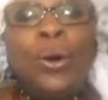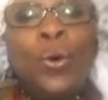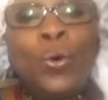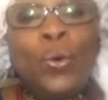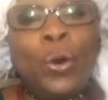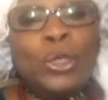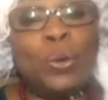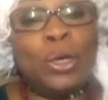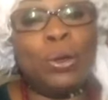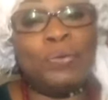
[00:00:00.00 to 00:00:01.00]
Ogun was
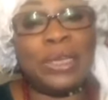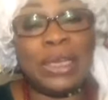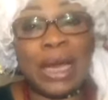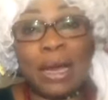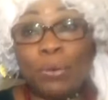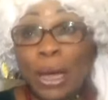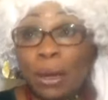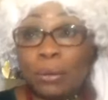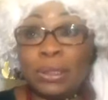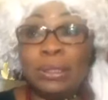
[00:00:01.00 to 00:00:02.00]
one of the
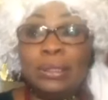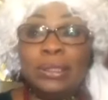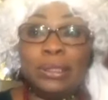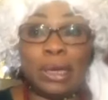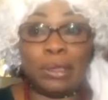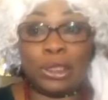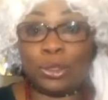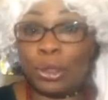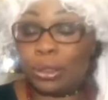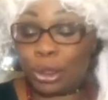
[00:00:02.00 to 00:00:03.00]

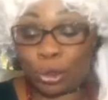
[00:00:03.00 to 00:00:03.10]
the